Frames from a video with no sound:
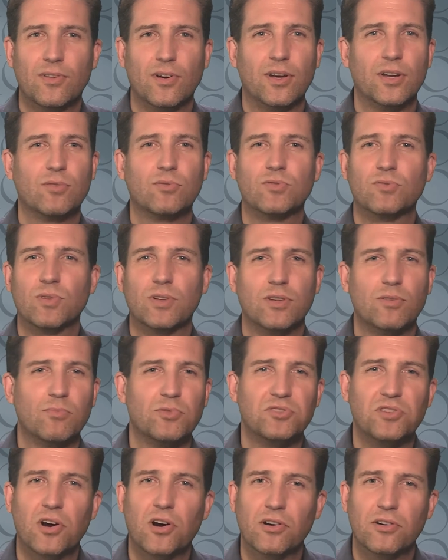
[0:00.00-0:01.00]
thought he was one of the
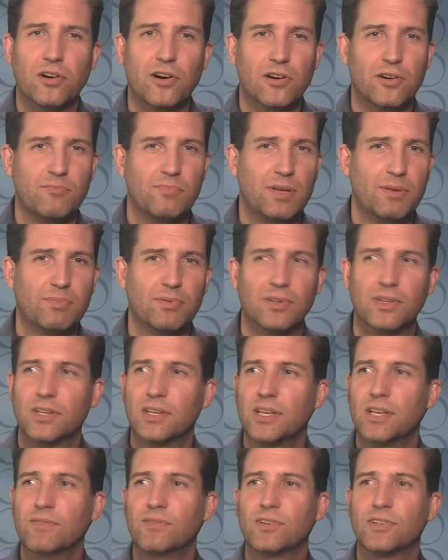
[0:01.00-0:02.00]
most hard-hearted people.
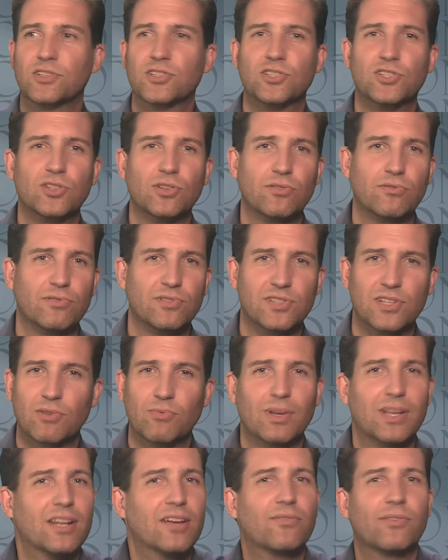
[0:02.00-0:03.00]
Even his children said,
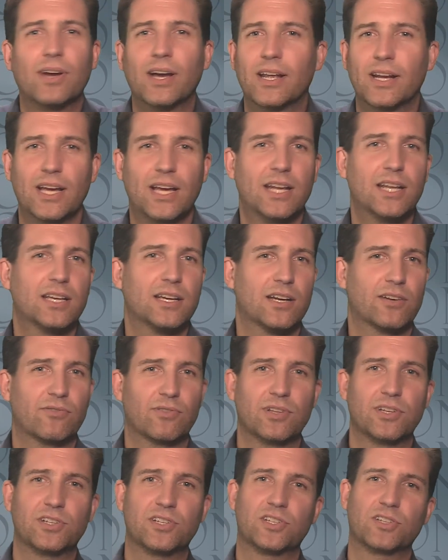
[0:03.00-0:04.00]
we had never had any kind of
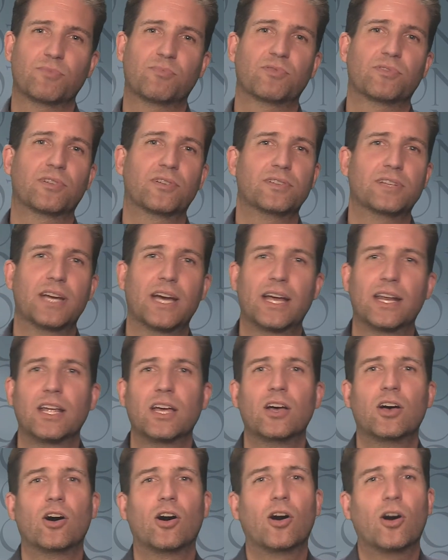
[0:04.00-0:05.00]
relationship with our dad.
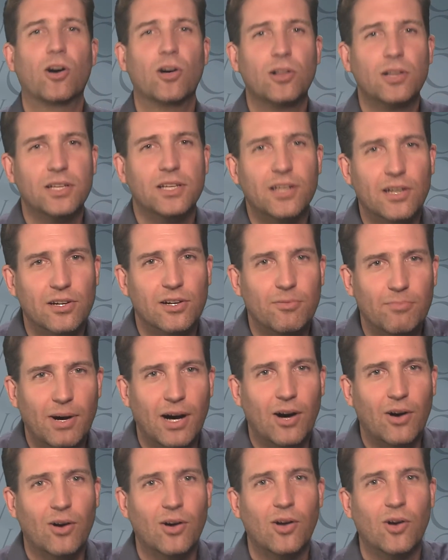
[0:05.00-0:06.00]
All he cared
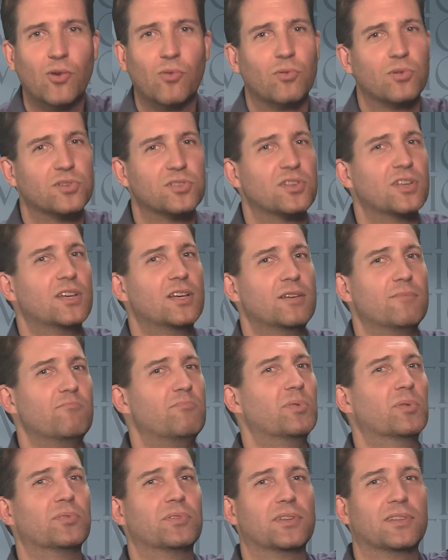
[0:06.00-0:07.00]
about was
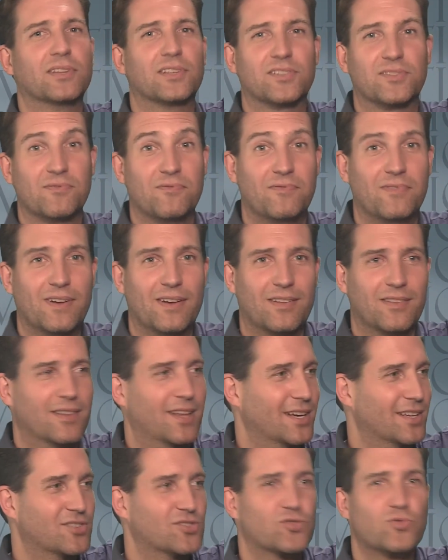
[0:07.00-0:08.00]
building this,
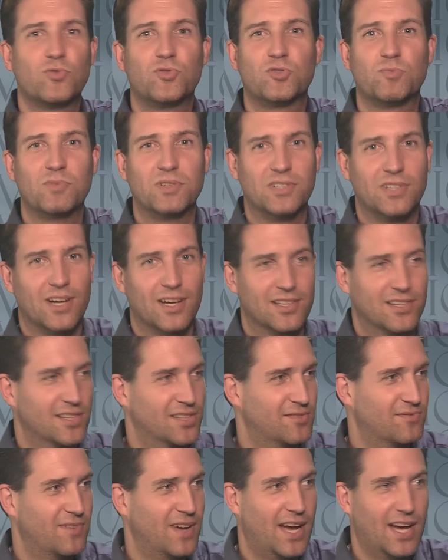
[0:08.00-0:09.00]
like Scrooge McDuck,
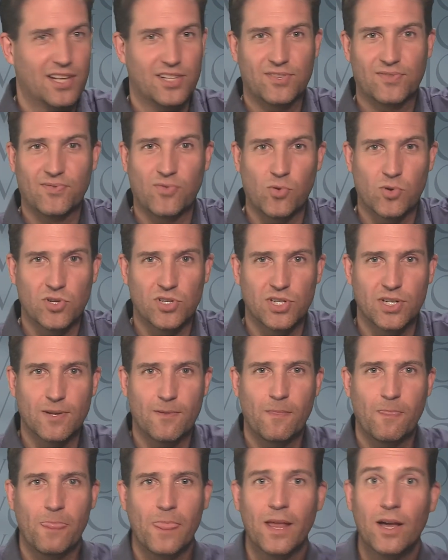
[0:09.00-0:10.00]
this vast fortune.
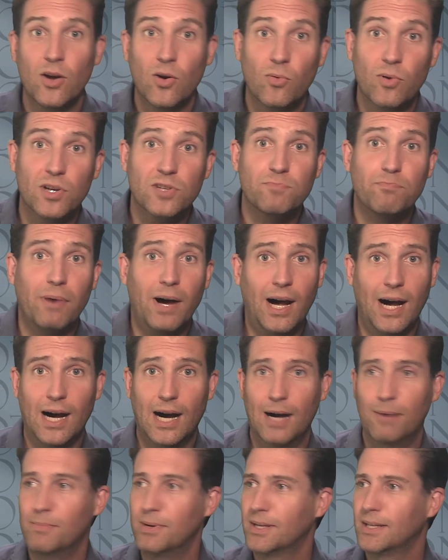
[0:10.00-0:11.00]
Whereas
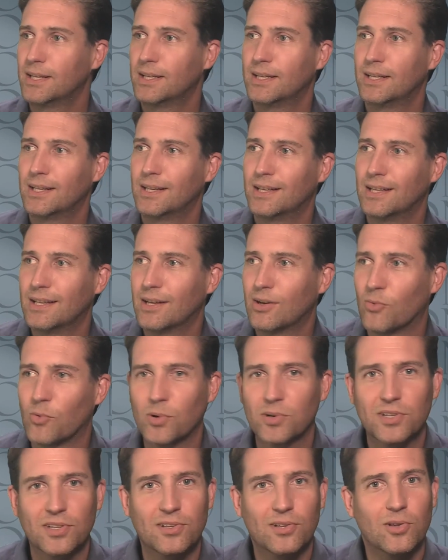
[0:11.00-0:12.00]
Bob
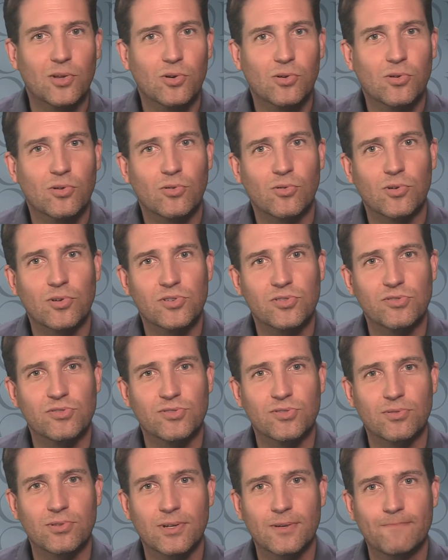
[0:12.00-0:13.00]
worked at the local grocery
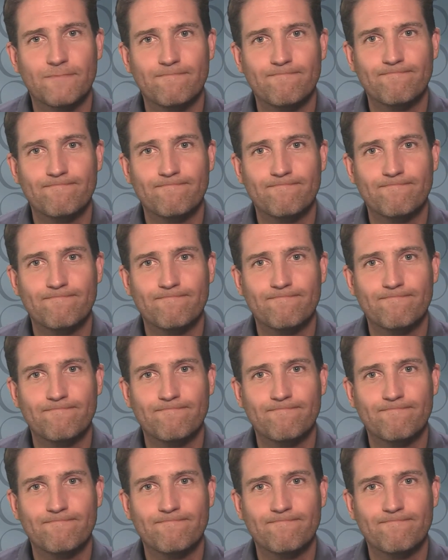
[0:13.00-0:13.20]
store,